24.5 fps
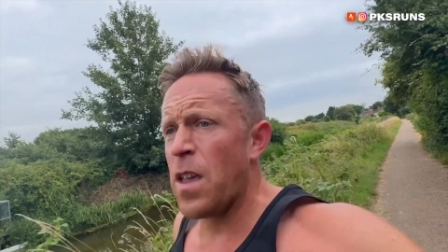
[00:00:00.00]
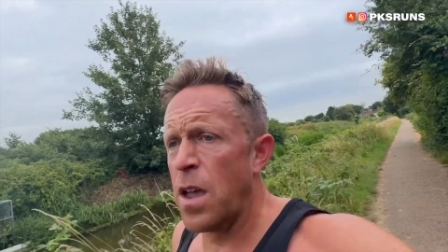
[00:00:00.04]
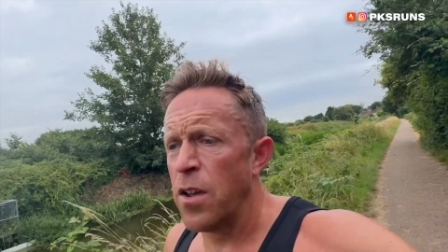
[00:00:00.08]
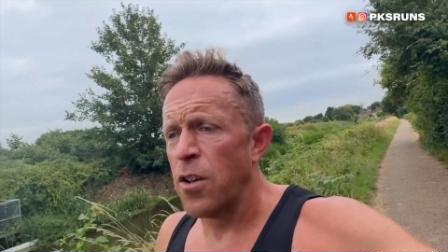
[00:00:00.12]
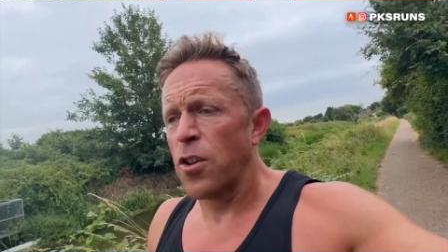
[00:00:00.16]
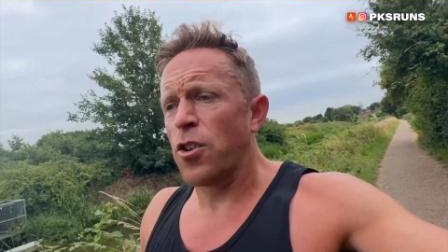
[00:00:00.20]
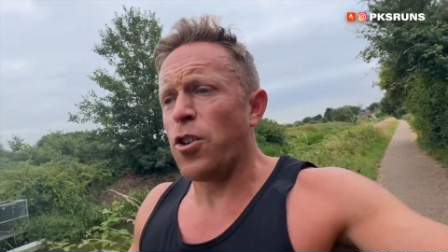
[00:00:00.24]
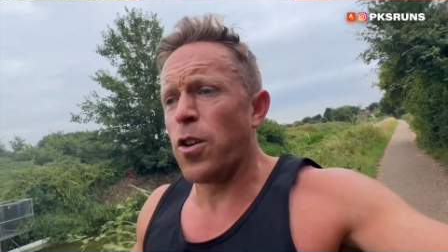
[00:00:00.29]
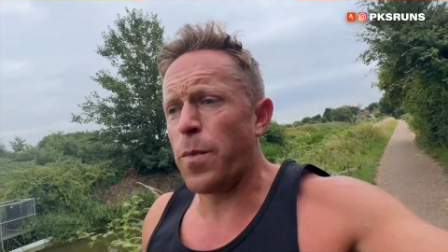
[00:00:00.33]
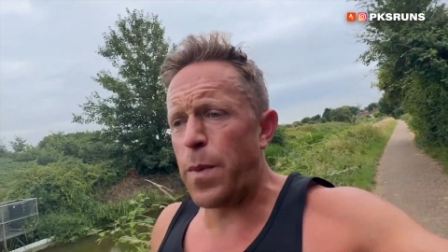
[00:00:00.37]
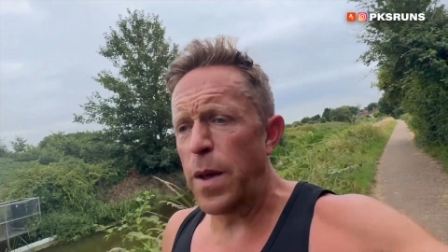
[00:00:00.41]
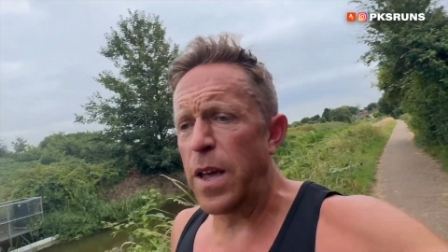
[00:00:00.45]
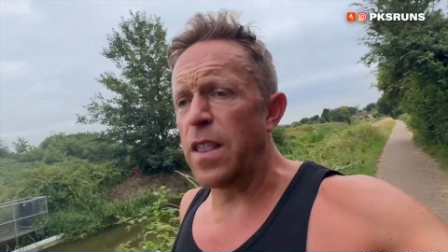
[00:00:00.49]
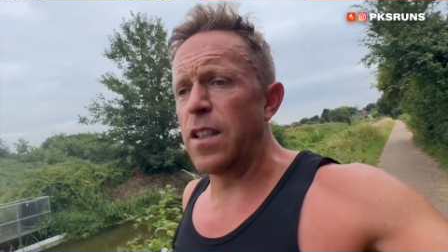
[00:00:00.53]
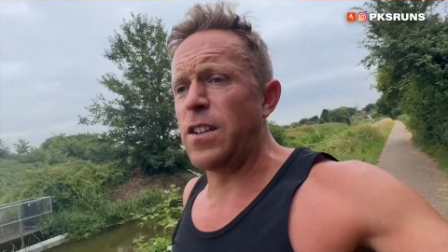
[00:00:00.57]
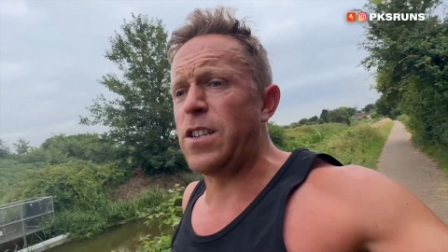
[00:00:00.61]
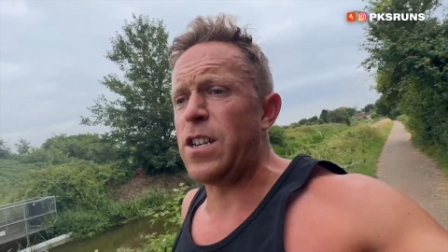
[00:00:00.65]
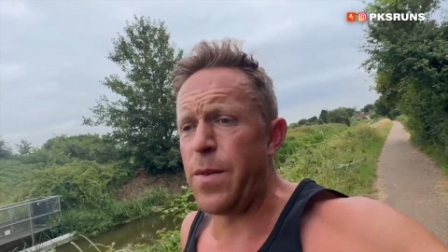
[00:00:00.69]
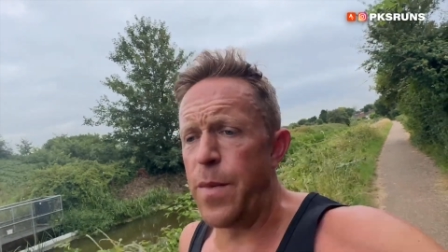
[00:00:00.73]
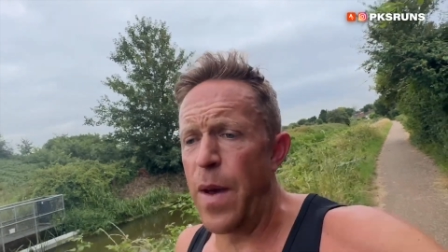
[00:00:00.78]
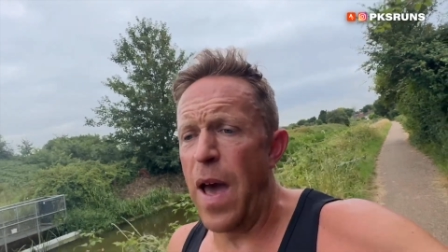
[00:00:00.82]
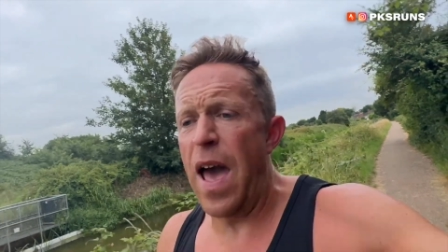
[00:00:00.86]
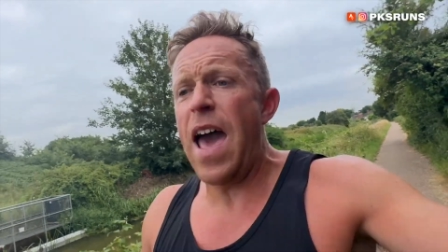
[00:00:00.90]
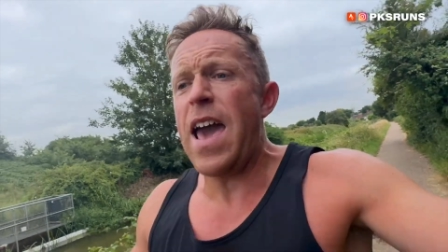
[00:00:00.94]
Got to be at the
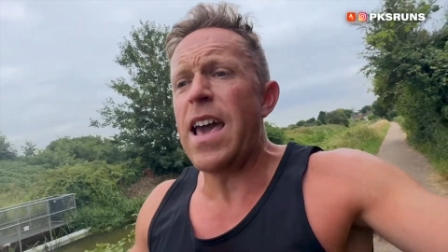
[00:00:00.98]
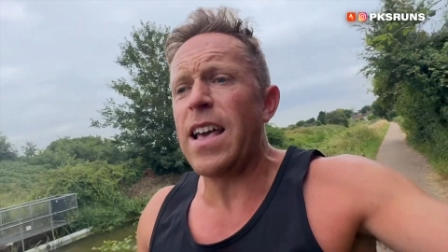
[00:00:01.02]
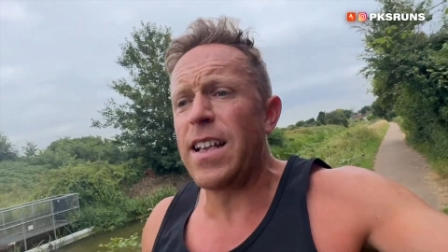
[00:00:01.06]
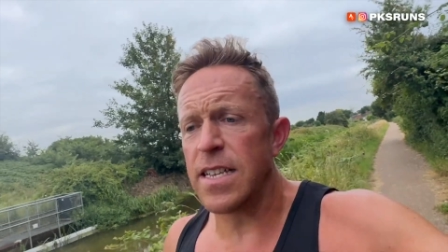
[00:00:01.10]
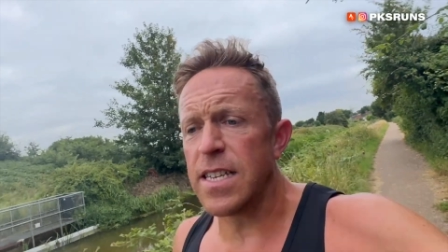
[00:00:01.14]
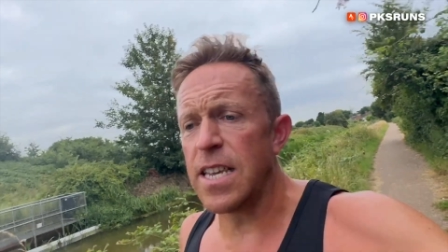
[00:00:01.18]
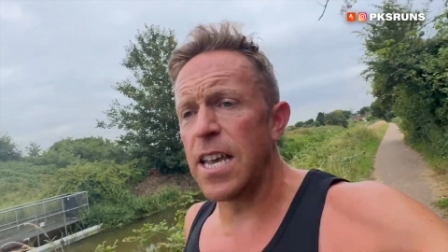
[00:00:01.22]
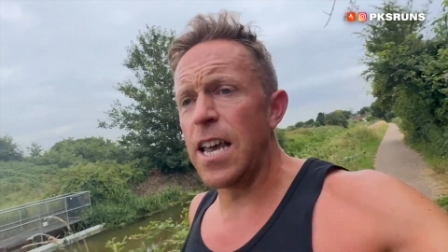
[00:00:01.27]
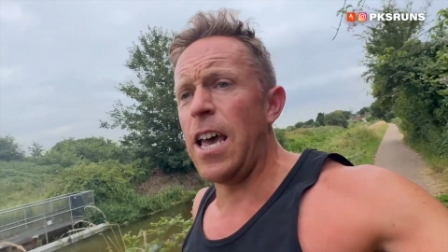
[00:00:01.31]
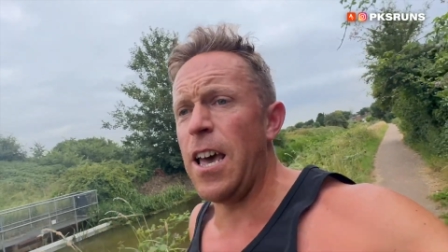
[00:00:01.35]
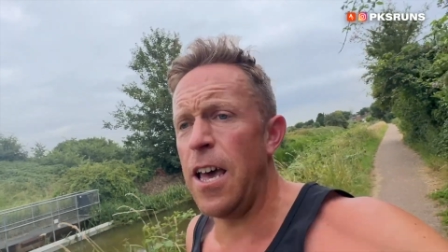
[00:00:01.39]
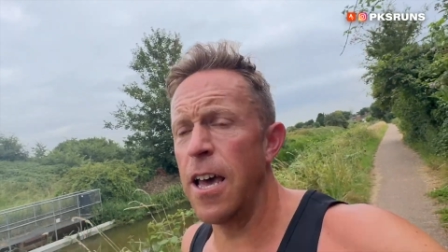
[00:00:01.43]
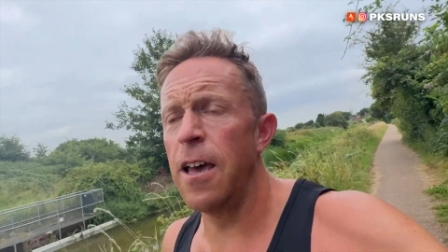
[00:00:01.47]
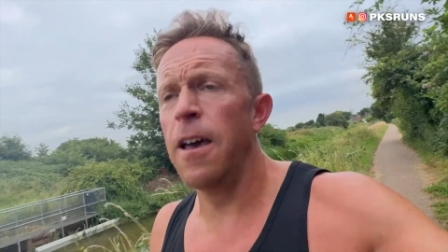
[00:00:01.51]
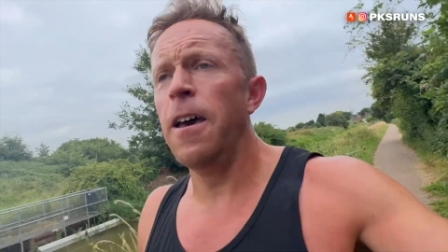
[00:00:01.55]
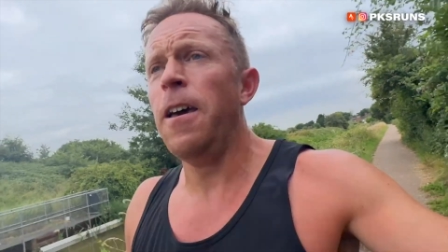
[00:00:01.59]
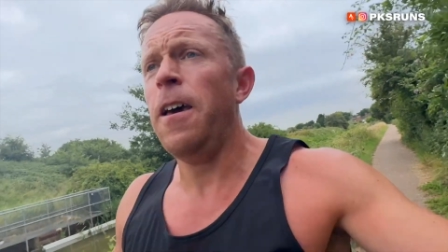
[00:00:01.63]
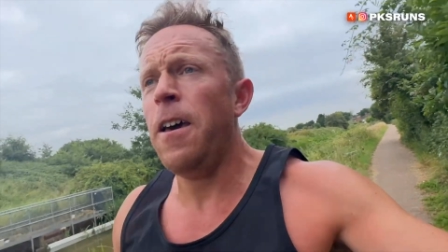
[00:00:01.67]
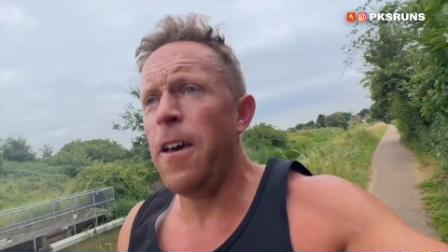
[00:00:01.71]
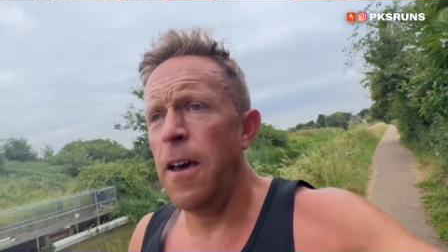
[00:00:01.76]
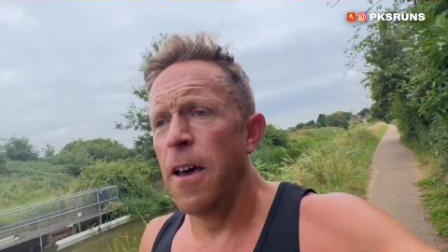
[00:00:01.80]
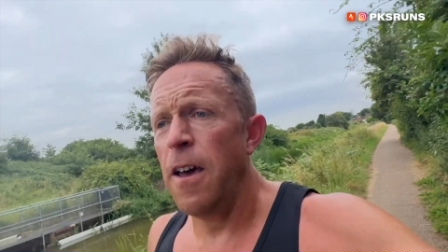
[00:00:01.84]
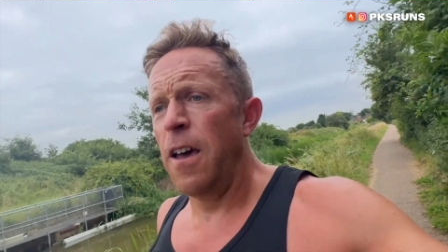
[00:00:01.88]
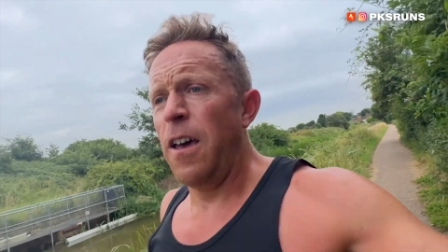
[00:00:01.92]
gym at 8.
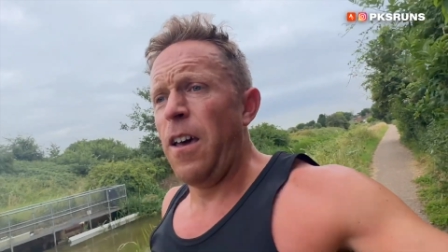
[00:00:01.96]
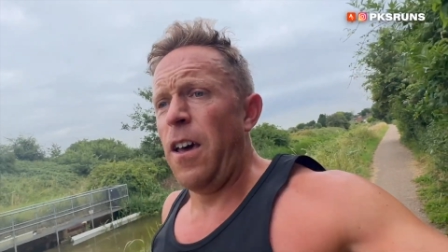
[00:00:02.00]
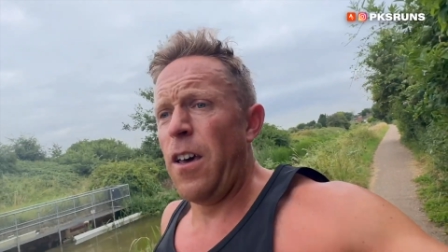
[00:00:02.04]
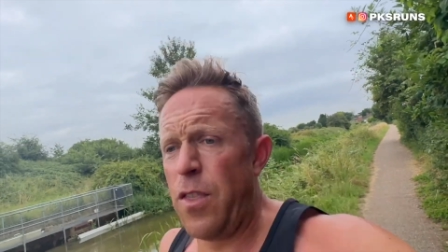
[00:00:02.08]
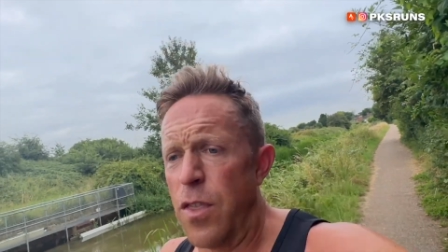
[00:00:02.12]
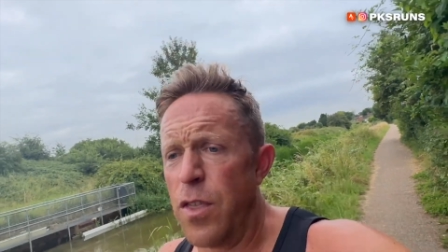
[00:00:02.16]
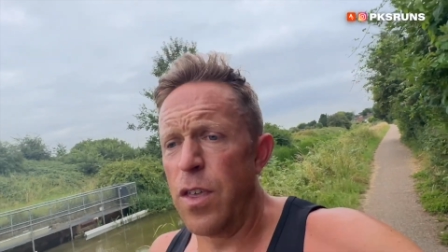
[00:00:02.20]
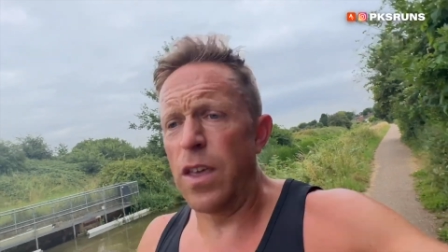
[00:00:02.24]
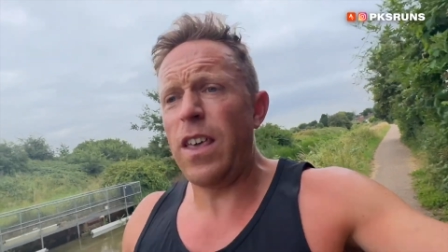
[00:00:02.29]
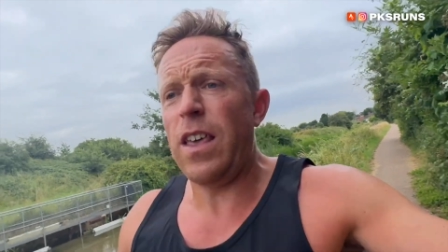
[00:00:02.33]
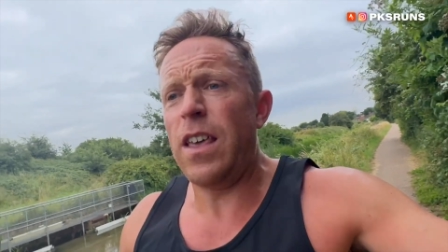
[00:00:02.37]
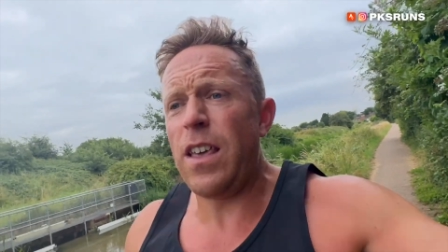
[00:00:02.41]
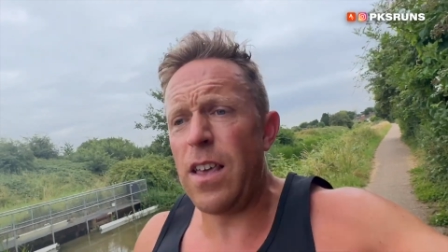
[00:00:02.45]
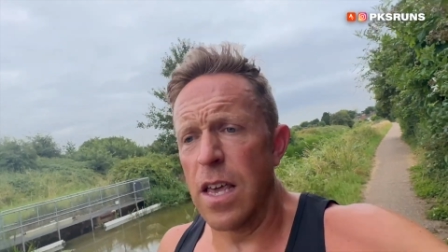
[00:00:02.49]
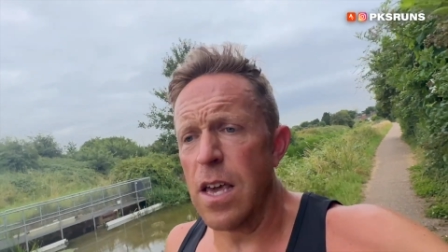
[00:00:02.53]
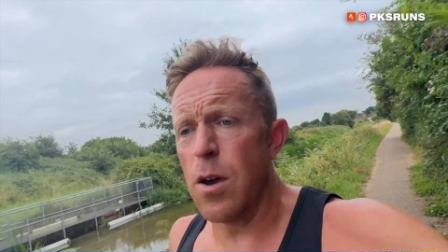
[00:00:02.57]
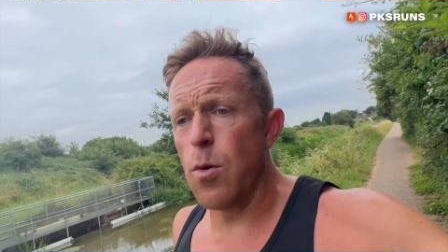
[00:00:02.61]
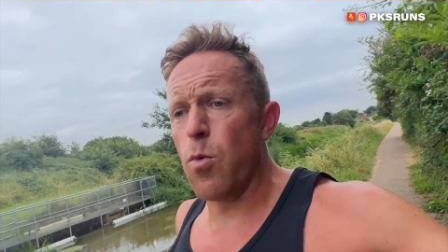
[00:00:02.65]
The